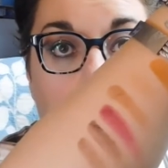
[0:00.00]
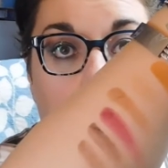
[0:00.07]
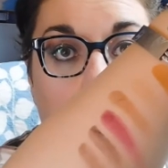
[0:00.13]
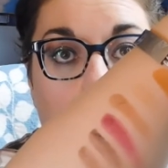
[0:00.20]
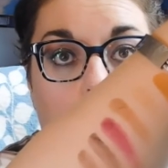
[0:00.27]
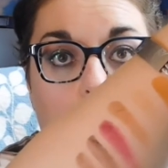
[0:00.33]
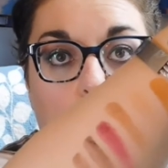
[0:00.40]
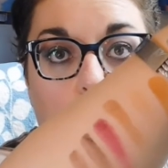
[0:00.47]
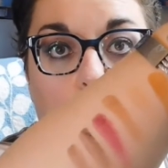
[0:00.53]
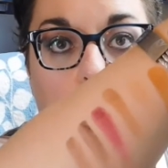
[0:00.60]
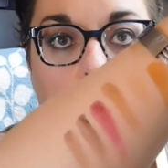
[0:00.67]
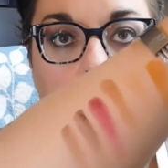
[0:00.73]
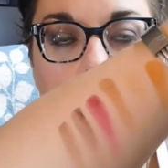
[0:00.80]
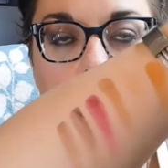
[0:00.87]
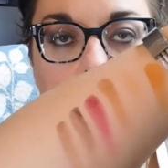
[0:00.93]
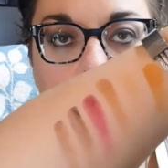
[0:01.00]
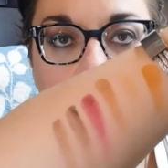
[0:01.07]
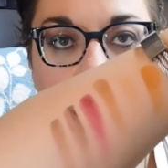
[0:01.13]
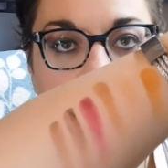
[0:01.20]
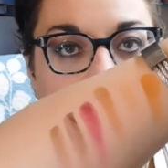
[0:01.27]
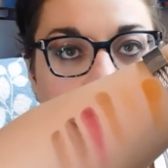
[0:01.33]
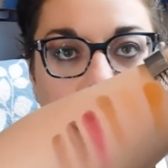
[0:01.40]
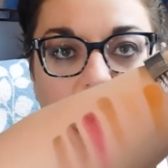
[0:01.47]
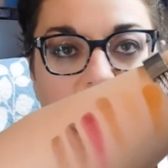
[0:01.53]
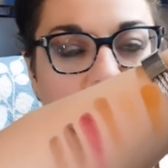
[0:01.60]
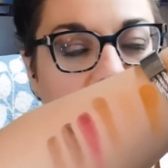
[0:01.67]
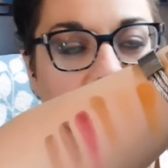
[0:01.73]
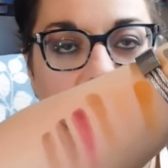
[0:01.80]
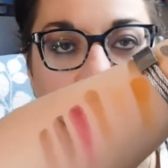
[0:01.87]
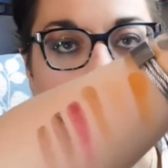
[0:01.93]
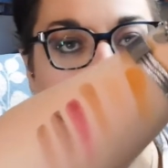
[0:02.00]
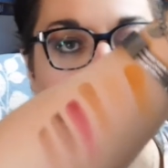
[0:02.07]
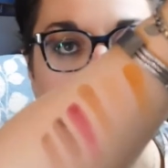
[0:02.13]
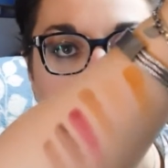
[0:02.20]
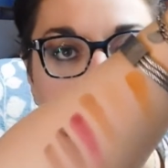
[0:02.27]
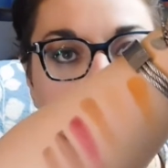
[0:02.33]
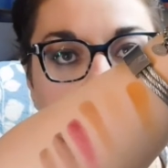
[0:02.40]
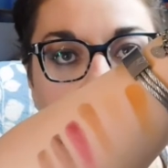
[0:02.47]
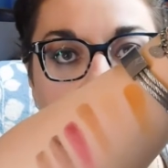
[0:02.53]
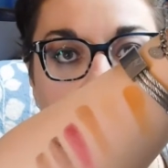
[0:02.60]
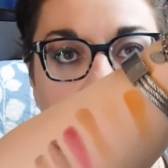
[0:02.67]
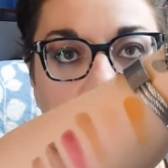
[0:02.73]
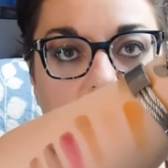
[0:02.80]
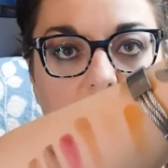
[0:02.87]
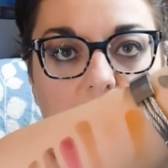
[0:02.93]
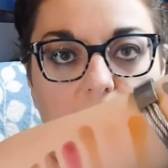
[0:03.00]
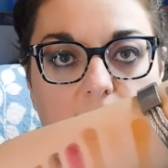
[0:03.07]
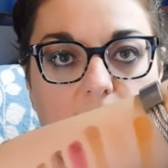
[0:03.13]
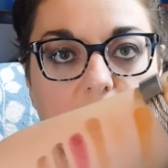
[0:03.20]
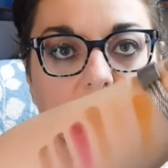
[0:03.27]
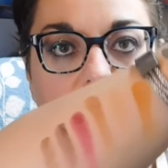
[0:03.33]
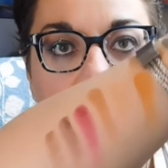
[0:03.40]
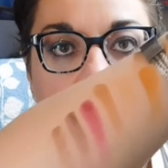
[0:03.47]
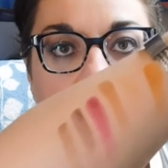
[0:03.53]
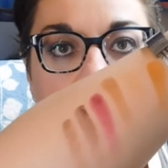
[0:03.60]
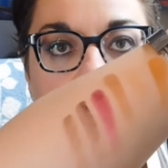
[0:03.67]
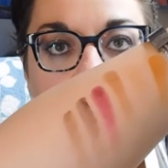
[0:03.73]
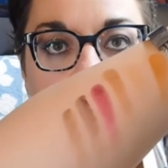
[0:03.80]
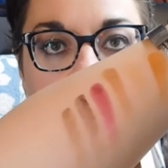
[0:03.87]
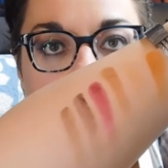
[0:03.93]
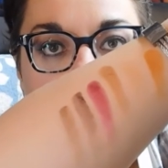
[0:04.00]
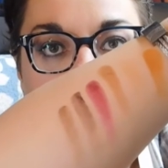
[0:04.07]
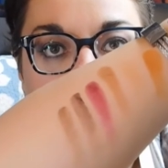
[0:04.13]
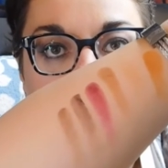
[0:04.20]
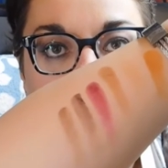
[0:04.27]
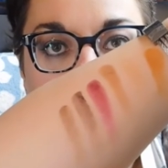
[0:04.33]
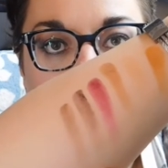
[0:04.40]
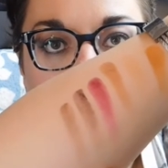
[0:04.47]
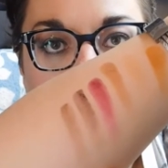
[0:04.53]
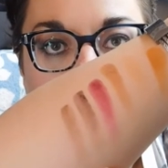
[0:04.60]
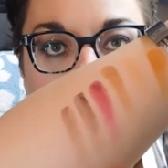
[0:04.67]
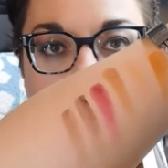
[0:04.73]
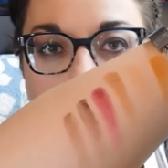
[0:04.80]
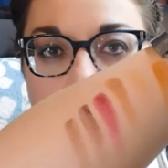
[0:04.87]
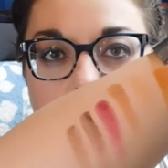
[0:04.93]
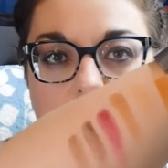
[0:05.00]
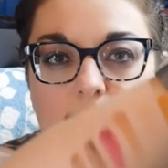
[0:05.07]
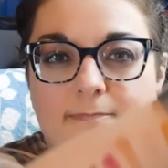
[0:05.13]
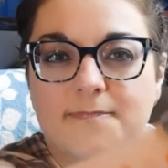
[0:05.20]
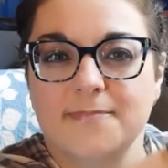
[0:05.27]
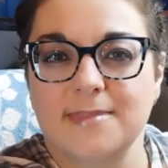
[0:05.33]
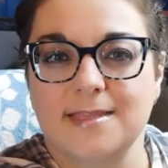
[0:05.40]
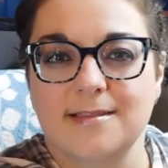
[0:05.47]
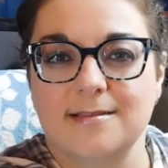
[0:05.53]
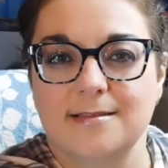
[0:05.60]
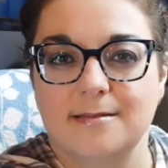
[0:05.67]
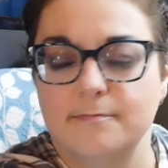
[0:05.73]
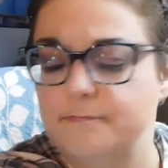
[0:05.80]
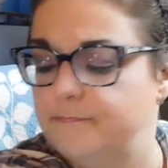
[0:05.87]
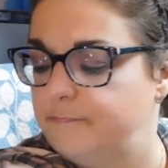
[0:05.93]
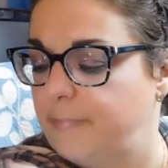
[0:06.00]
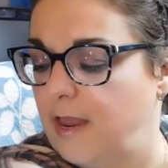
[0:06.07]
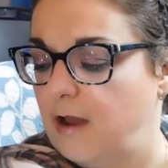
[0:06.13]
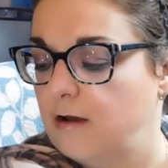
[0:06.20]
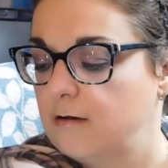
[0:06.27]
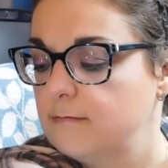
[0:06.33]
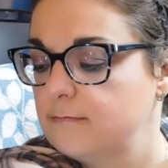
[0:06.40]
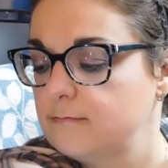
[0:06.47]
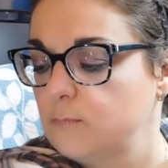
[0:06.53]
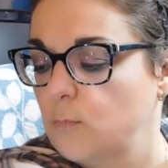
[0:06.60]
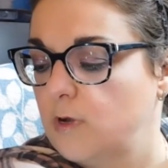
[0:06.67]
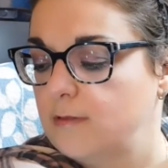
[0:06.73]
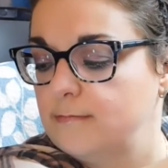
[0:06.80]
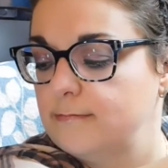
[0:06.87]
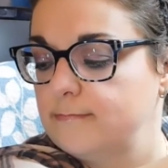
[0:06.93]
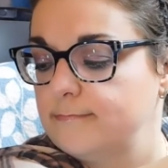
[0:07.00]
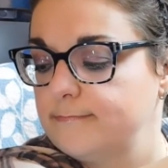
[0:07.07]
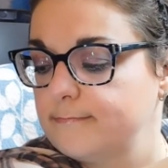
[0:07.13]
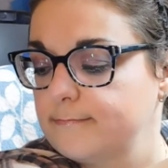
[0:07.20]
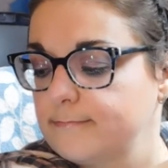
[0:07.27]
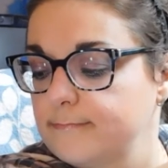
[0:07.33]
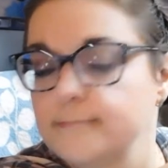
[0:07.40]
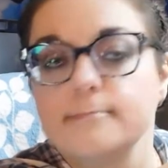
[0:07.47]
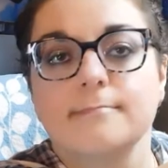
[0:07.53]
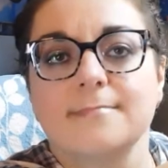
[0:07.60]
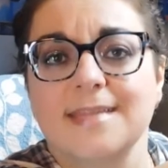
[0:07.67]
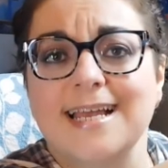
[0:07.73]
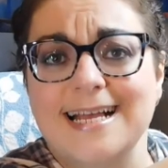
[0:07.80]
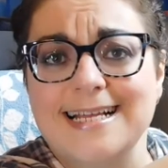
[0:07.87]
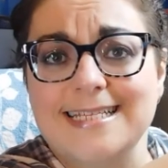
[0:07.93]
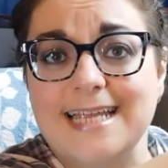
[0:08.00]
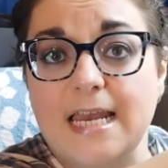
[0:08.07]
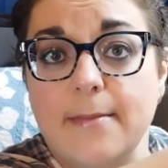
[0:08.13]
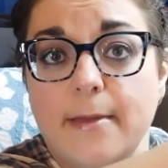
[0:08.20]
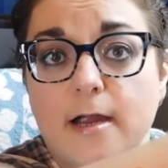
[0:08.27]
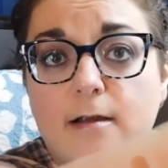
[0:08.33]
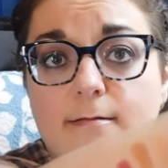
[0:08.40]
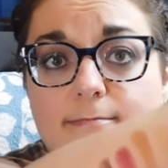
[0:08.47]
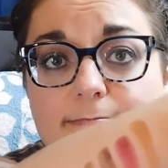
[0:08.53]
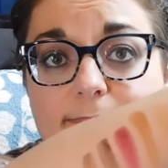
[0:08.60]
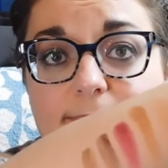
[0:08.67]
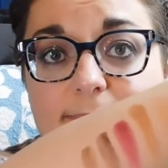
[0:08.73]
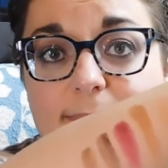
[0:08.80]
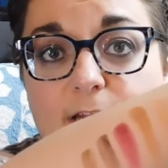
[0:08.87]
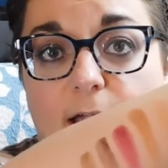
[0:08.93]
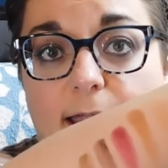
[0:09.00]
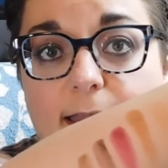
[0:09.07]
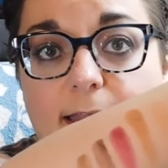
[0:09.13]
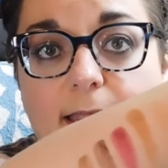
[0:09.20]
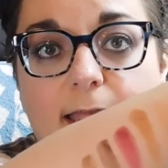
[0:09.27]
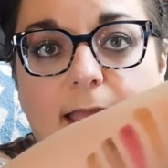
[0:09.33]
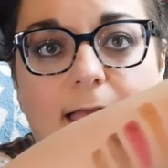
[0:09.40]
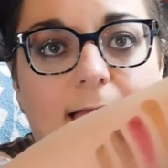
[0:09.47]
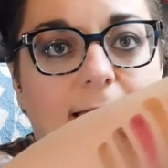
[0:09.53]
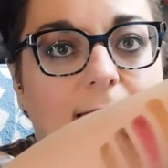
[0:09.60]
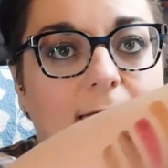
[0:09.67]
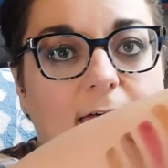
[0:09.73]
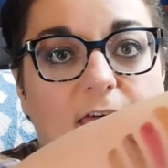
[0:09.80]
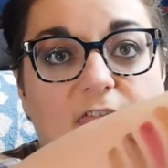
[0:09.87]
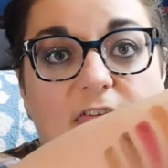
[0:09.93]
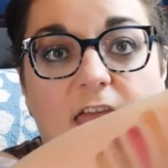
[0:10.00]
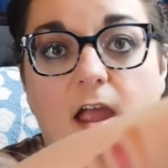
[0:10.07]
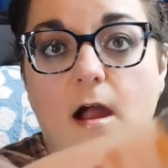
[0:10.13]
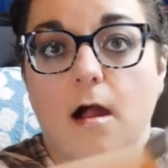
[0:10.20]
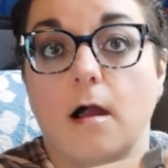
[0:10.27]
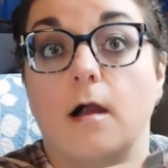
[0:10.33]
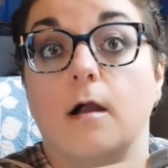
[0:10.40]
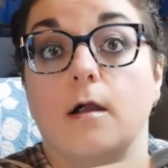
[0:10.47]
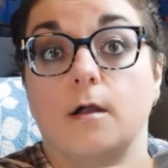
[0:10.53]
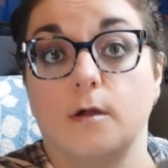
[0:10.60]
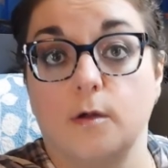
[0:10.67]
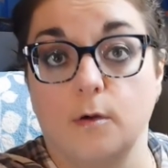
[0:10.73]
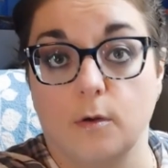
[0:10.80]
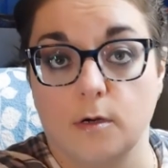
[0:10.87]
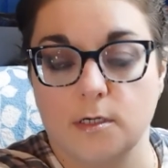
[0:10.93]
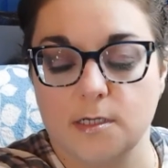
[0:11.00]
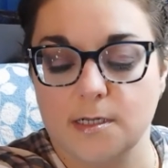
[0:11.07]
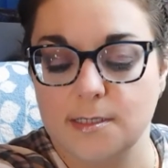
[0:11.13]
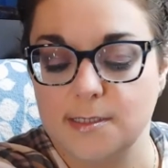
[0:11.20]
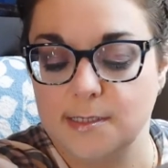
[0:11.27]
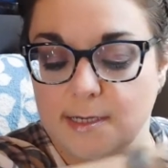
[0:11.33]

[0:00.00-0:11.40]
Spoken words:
Whoa. That wine and dine color and, like, this middle one here, the bear one, teddy bear, right? They are gorgeous.